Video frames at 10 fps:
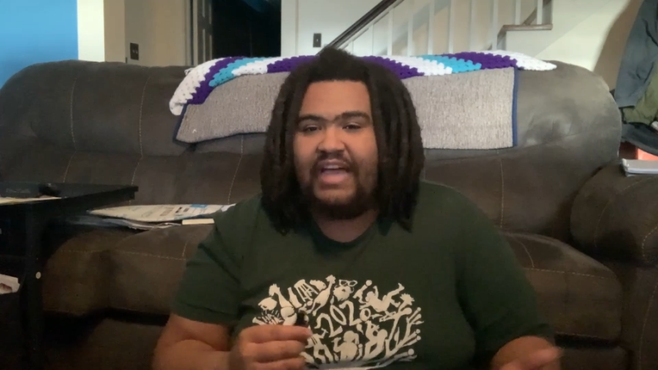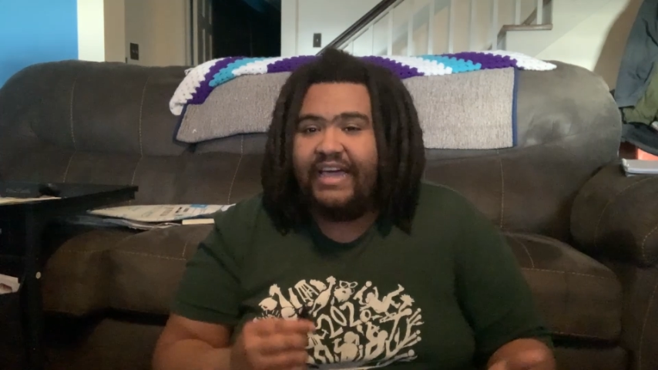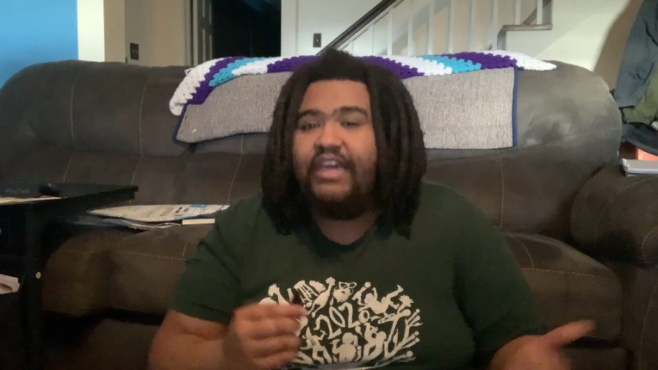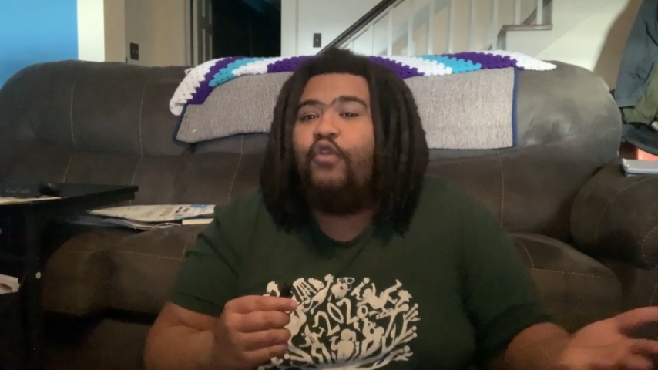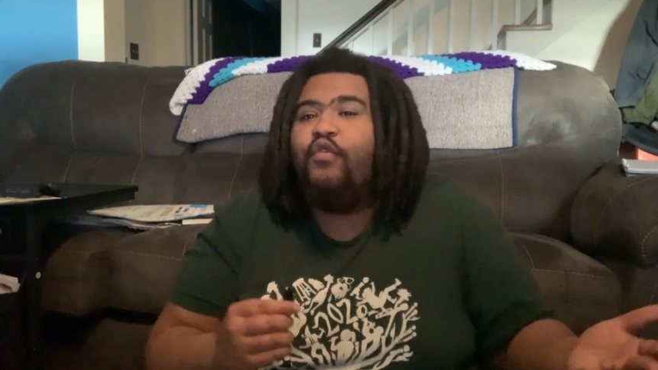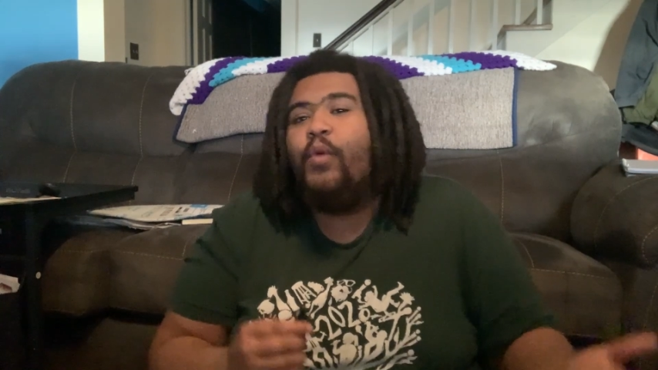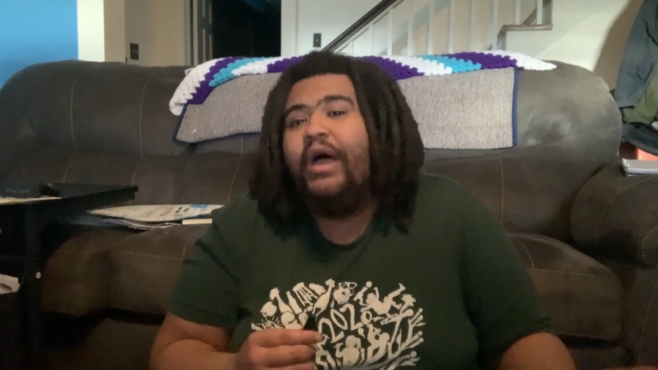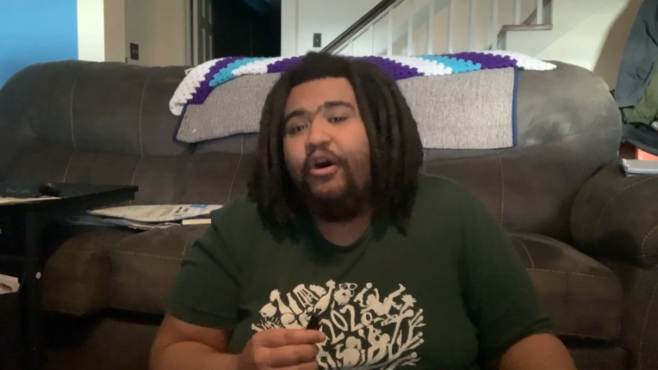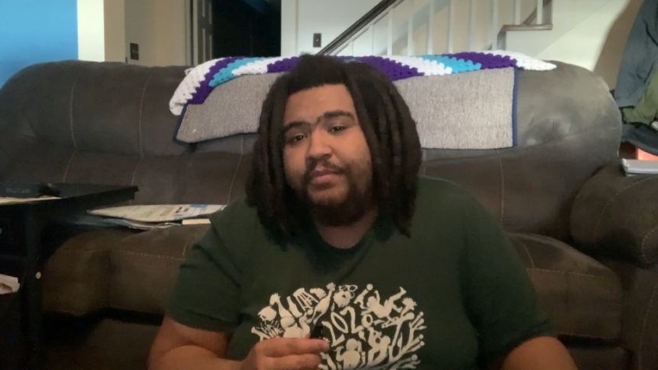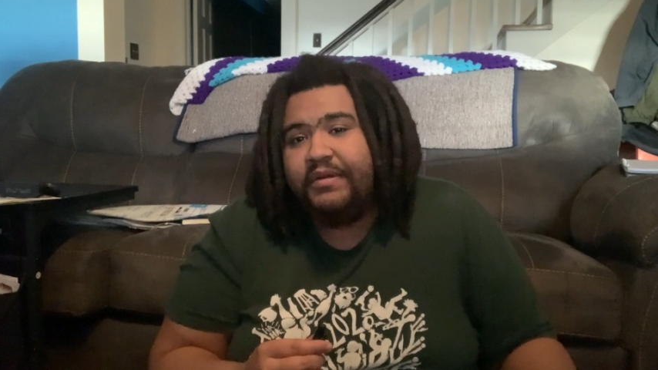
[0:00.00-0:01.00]
I get
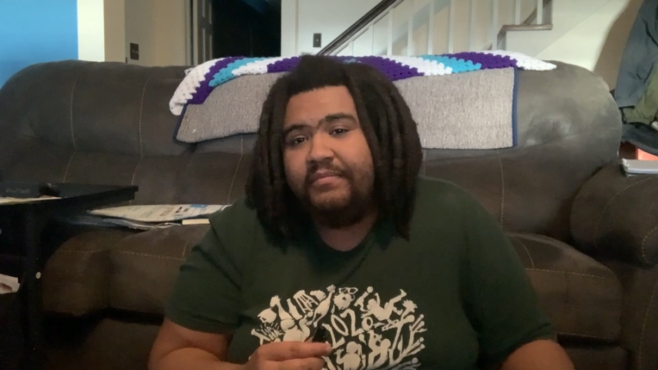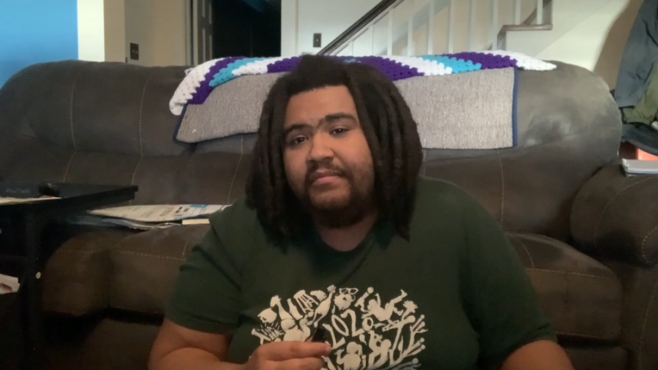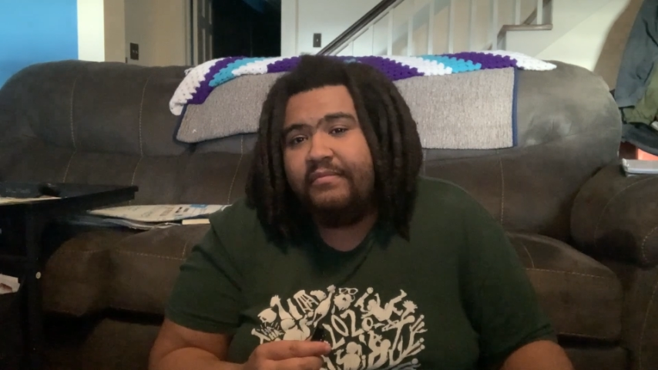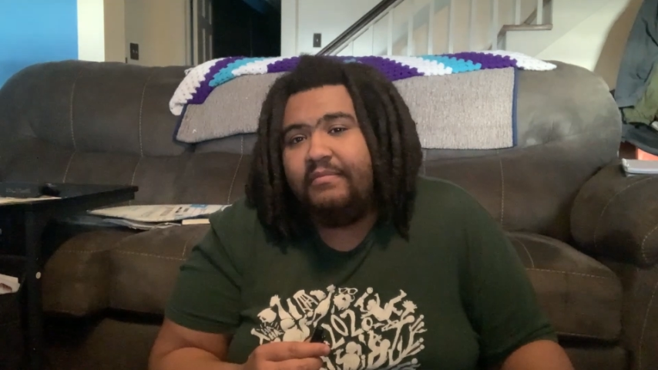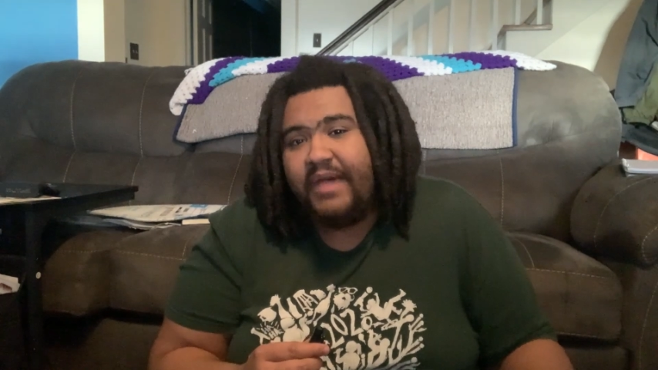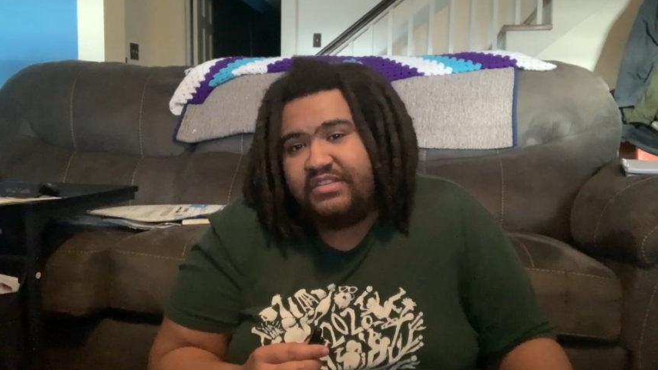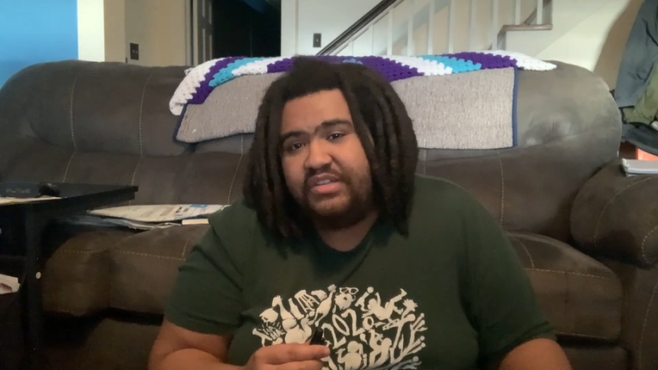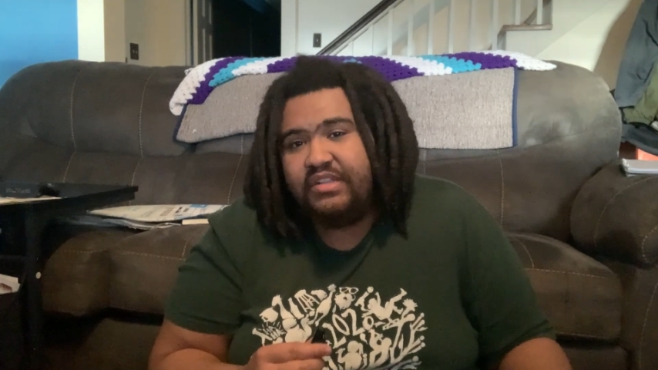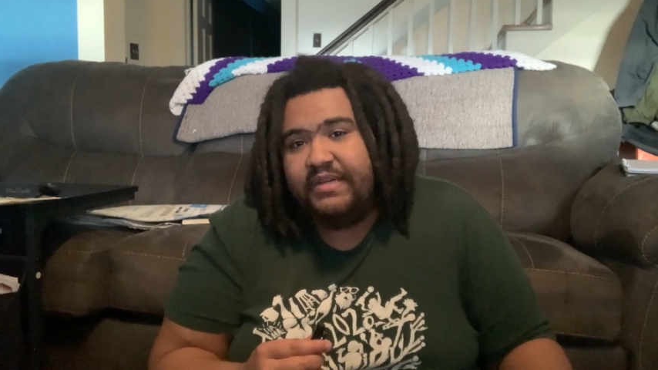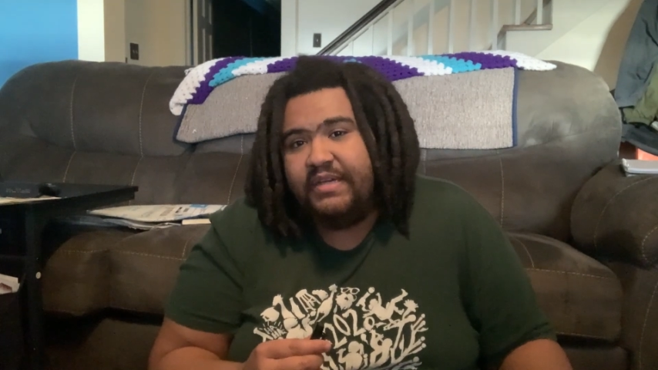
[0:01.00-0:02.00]
overwhelmed,
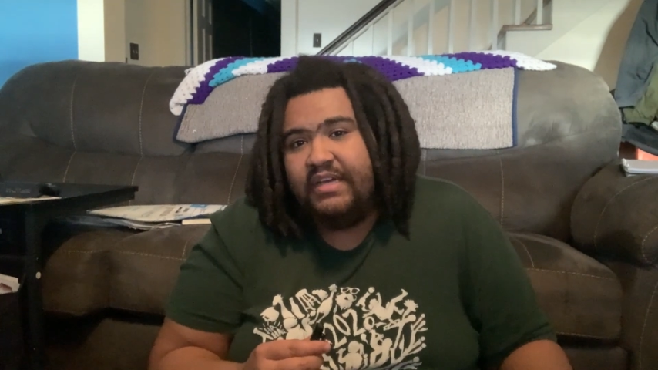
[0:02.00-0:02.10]
basically.